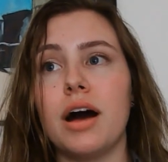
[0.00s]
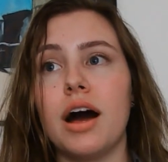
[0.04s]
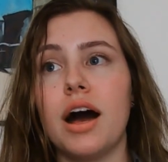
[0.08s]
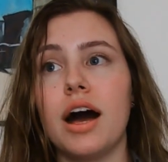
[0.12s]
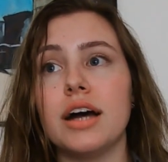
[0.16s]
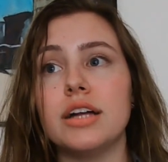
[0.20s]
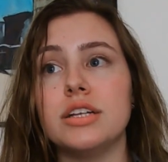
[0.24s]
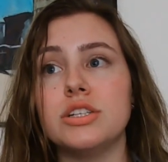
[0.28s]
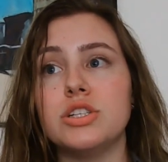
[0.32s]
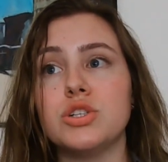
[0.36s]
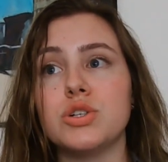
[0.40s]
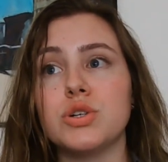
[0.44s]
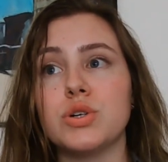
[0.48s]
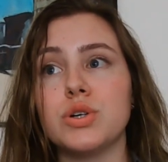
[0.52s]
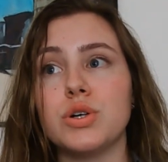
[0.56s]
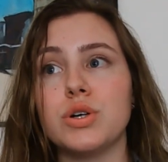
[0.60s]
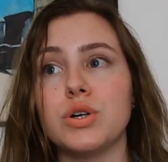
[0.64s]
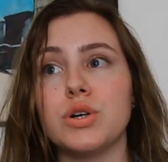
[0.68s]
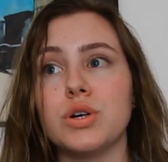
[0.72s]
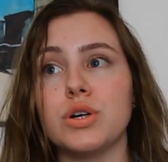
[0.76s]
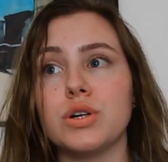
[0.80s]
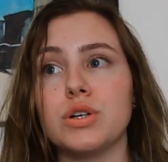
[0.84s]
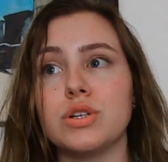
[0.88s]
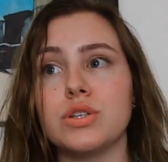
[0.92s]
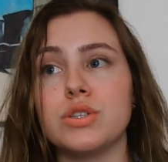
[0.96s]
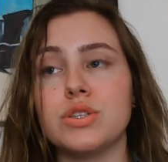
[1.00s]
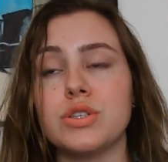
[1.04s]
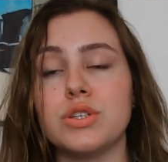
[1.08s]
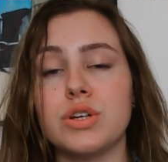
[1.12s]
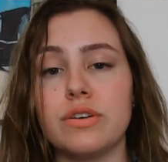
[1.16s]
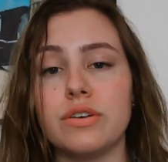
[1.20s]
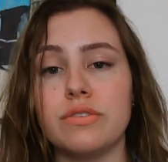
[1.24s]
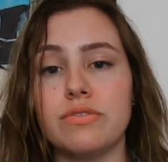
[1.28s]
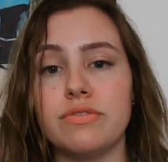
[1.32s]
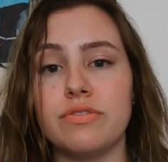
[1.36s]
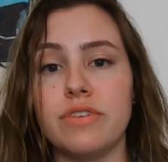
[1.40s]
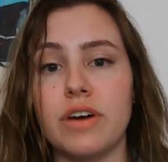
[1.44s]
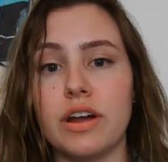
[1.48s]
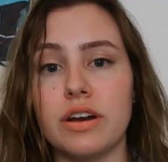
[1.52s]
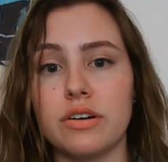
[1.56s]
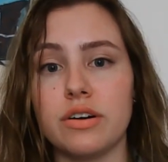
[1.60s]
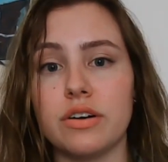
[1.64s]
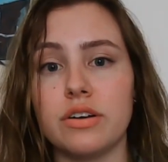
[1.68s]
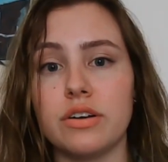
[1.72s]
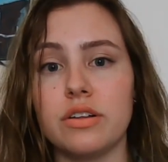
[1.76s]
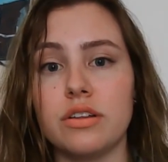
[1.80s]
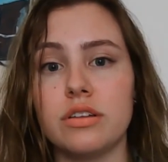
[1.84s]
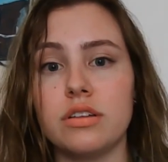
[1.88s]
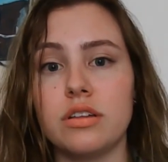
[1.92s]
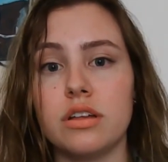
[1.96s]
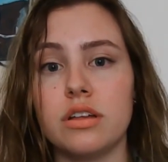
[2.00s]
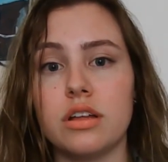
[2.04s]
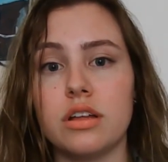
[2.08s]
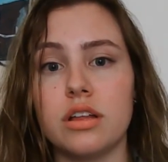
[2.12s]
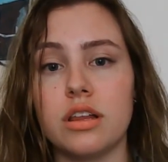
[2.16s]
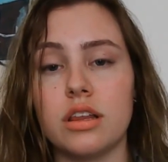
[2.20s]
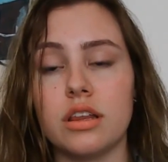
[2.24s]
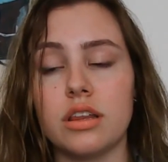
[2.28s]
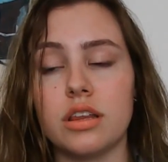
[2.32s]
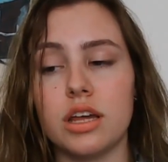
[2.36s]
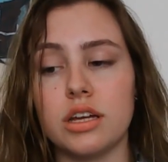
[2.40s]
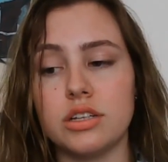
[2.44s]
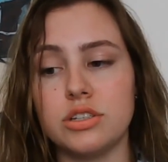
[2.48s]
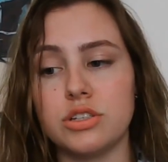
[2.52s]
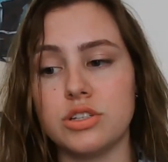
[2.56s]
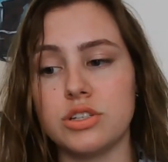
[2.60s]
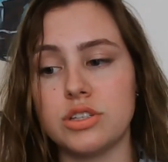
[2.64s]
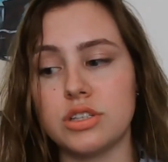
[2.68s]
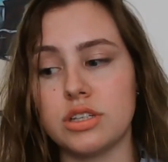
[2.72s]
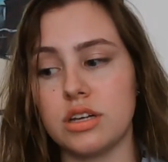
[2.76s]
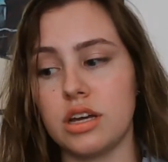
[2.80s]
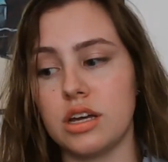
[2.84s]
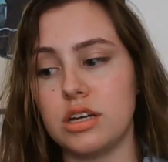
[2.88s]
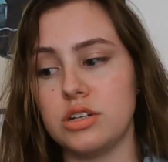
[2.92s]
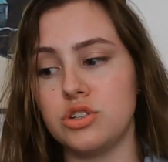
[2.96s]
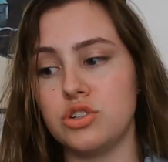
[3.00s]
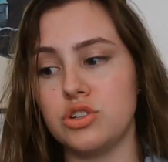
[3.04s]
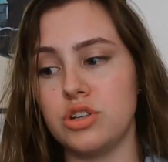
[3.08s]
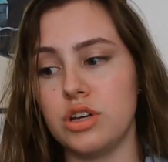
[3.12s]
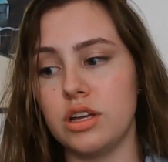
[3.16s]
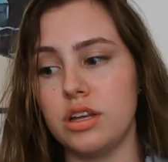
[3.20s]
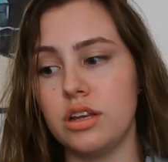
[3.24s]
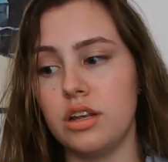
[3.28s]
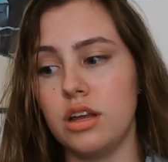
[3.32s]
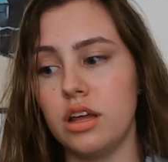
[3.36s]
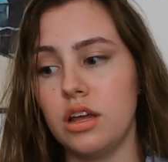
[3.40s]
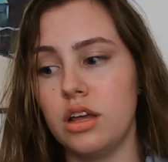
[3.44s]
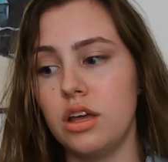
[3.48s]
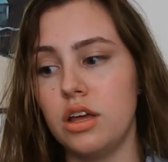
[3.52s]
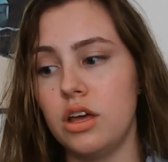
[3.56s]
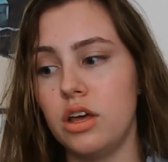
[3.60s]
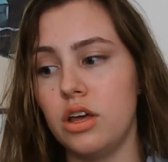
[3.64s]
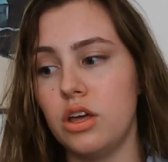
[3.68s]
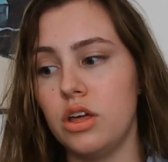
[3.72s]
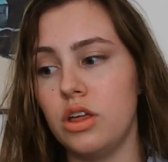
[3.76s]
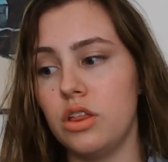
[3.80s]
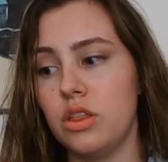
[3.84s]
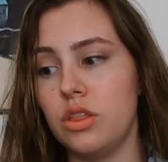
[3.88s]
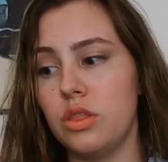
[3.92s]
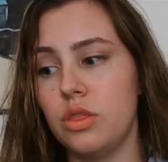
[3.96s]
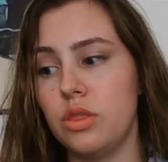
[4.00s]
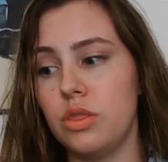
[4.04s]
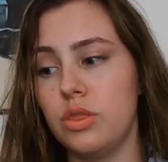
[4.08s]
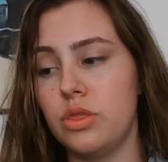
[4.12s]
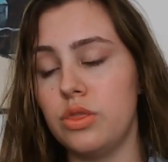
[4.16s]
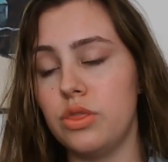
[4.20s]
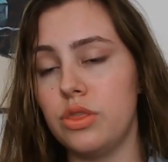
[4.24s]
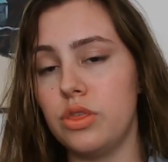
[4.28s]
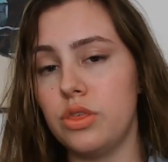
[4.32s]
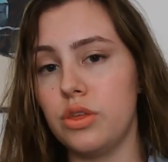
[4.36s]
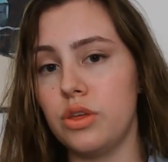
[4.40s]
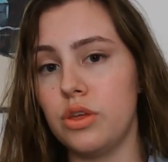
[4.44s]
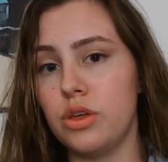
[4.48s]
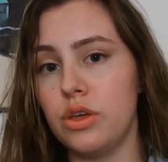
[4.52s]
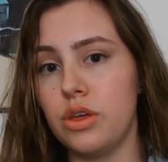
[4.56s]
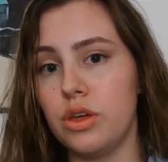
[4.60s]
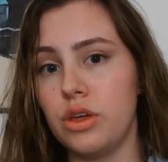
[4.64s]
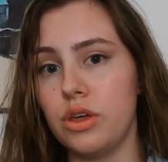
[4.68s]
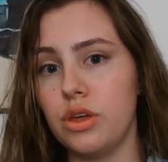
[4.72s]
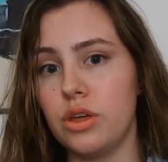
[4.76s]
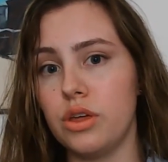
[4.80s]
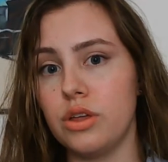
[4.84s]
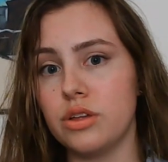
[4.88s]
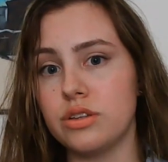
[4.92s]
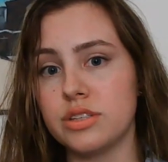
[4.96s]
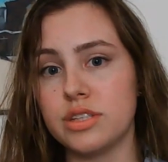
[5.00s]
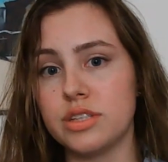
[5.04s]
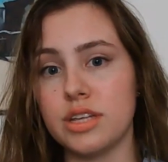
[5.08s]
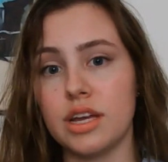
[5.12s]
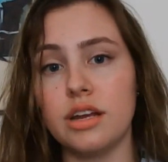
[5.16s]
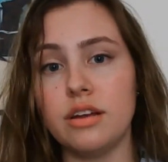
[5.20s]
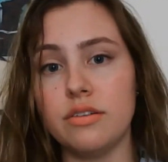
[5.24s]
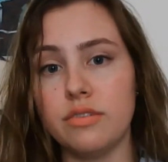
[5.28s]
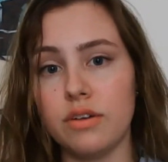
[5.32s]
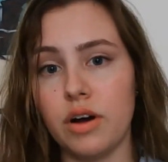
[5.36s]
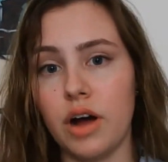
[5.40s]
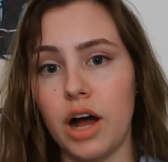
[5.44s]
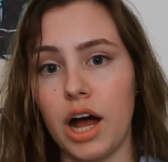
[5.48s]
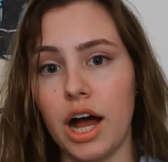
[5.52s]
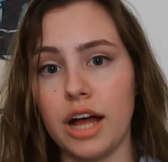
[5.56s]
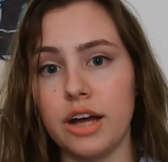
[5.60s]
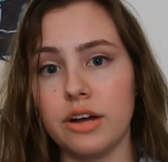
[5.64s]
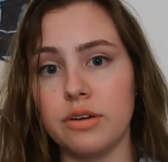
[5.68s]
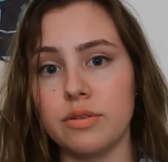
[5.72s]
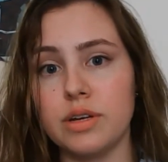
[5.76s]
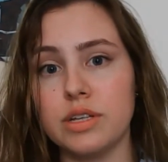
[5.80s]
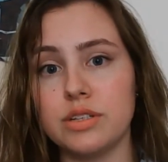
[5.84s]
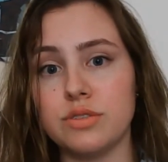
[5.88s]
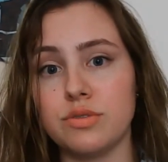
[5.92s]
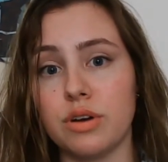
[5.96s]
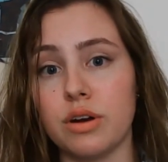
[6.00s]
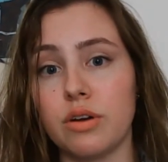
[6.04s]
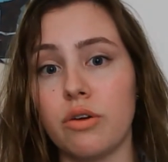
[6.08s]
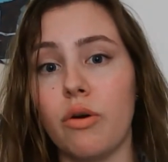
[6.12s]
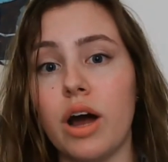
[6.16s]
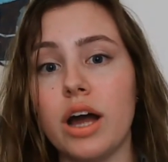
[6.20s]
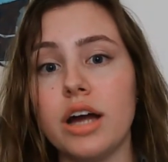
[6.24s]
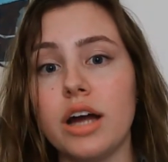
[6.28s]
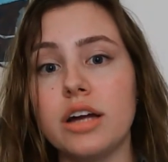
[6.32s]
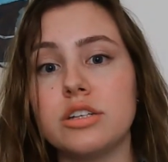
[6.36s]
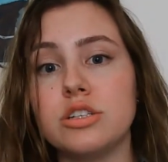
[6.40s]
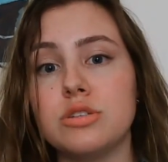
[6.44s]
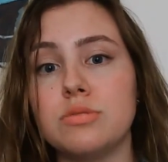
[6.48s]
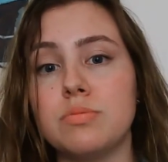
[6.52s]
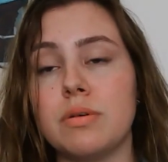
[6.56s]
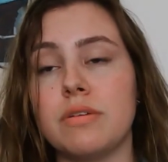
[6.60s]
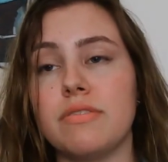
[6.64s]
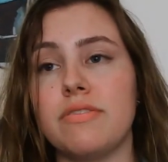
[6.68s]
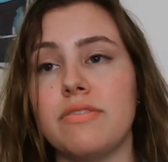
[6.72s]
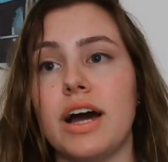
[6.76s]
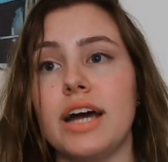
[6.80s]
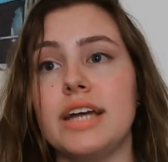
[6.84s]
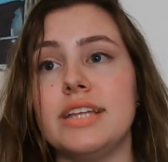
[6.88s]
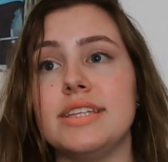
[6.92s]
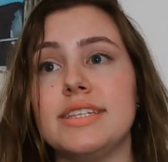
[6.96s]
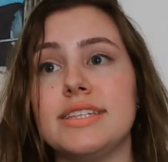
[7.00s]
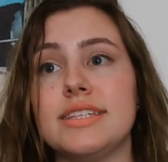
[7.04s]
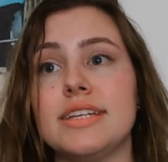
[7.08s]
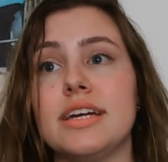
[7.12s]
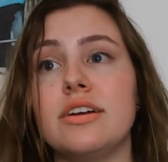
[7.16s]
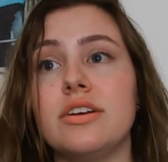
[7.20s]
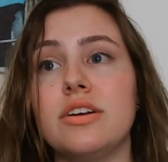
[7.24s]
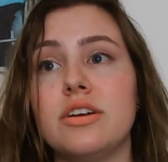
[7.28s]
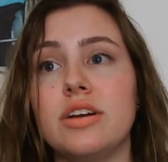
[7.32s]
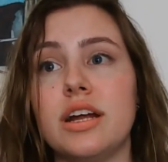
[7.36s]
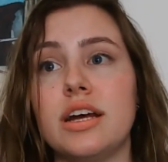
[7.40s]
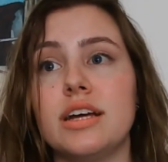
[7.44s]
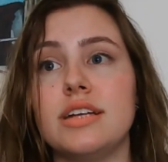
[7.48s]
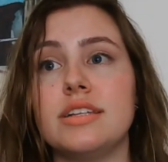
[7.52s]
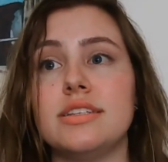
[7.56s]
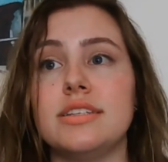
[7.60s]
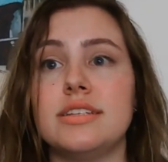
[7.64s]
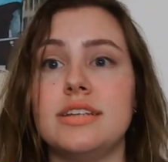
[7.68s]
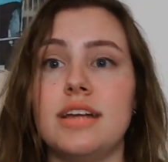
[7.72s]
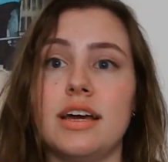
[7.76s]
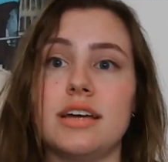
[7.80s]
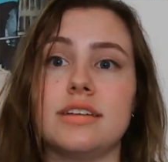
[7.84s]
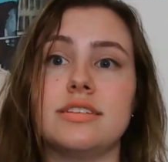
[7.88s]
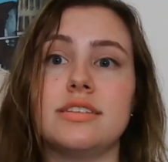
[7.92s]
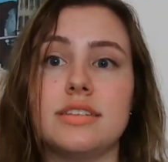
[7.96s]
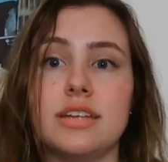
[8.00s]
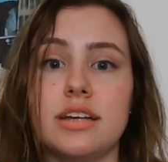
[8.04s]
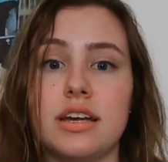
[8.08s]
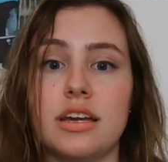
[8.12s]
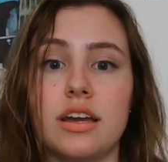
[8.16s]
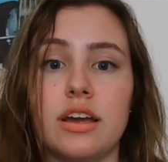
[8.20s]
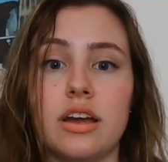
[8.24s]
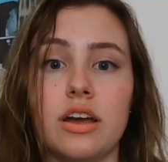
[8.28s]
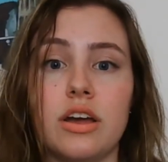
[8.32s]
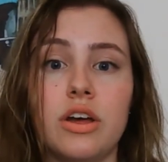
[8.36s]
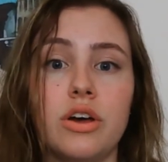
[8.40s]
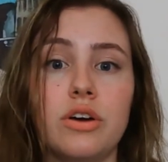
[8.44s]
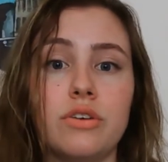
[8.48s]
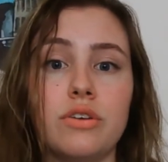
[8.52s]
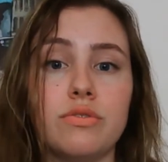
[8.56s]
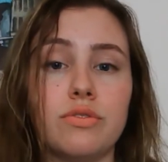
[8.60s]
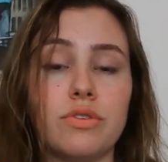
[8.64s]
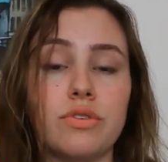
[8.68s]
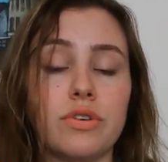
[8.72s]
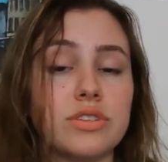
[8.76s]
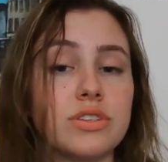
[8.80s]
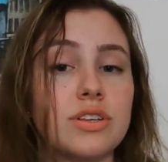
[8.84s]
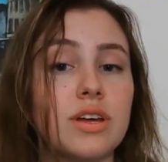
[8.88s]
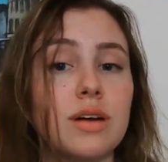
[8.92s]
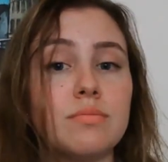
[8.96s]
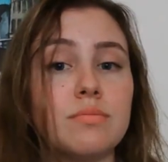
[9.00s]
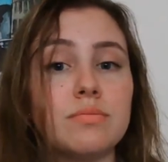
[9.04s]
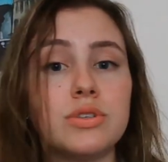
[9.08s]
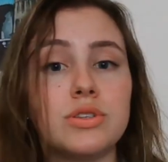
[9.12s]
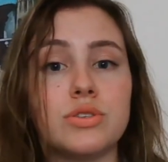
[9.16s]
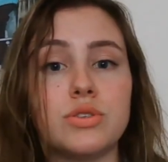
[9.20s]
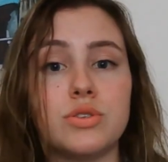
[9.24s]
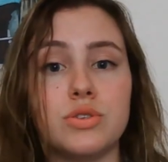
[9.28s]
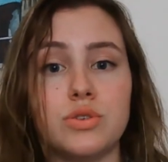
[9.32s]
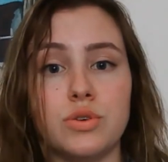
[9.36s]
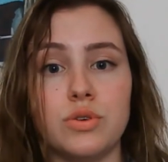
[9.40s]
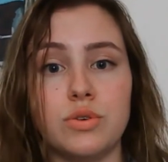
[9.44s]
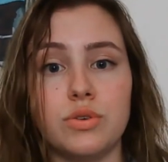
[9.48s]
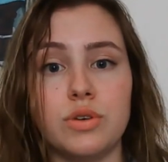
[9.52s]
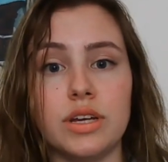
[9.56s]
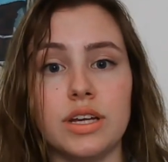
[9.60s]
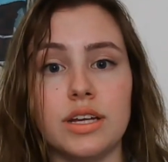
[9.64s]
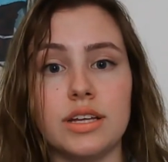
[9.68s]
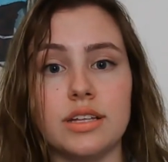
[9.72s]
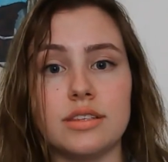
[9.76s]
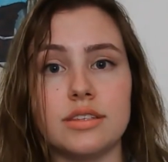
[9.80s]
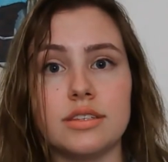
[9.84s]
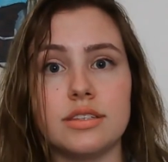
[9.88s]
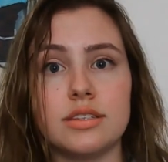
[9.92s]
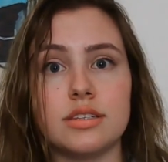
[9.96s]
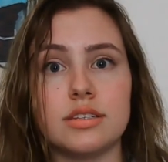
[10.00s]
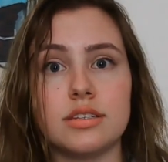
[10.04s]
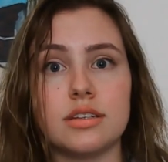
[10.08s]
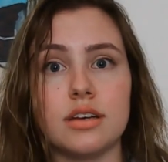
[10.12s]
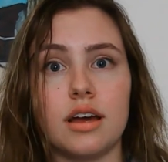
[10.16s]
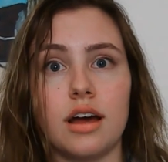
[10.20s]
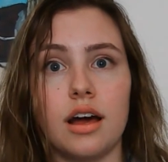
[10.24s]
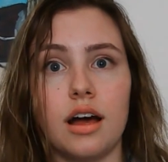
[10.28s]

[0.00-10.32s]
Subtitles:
under certain federal legislation, the state of Ohio is required to provide standardized testing for some students